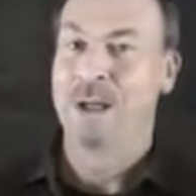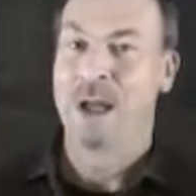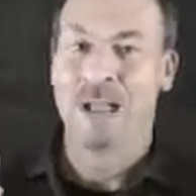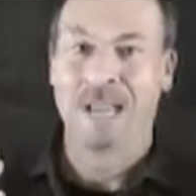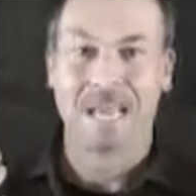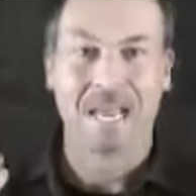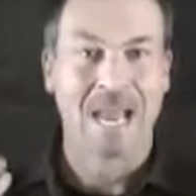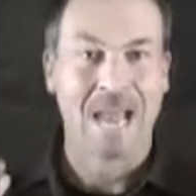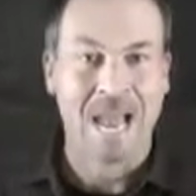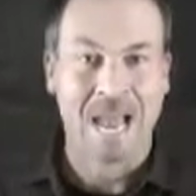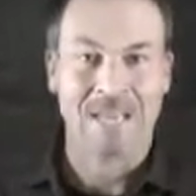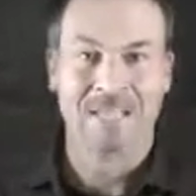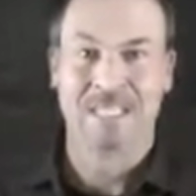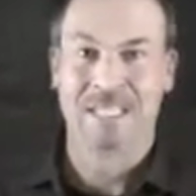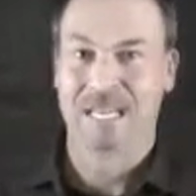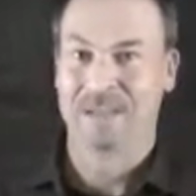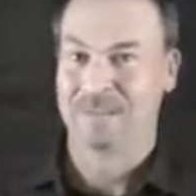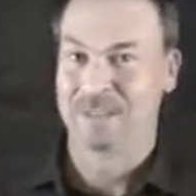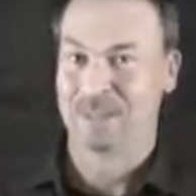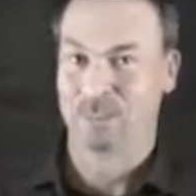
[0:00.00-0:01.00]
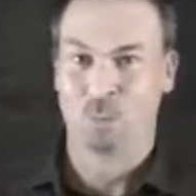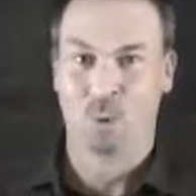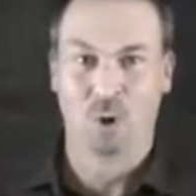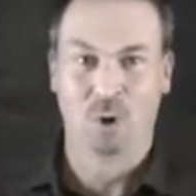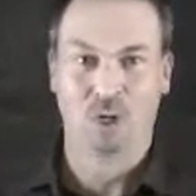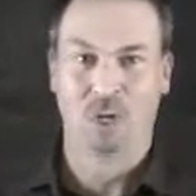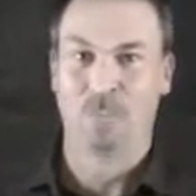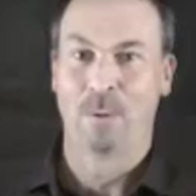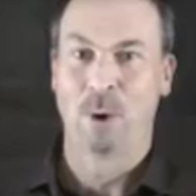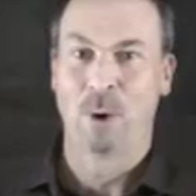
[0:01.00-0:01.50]
I get asked to give this
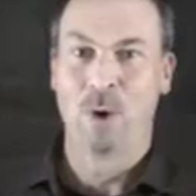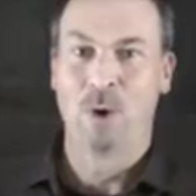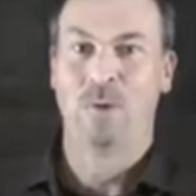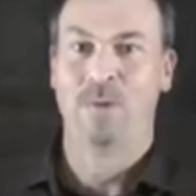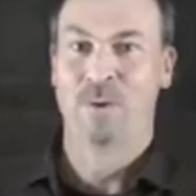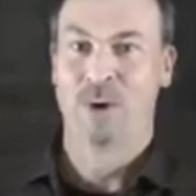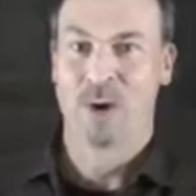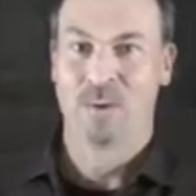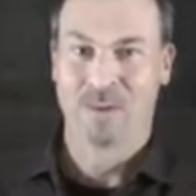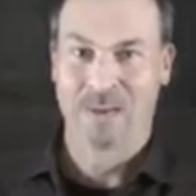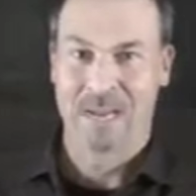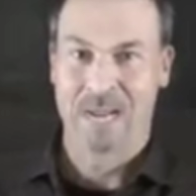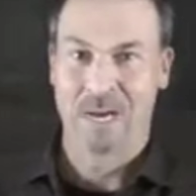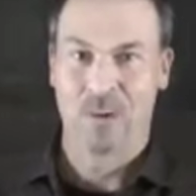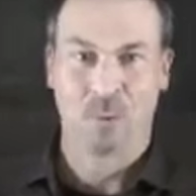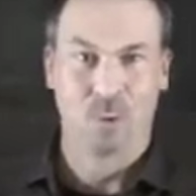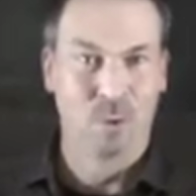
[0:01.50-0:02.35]
workshop over and over again,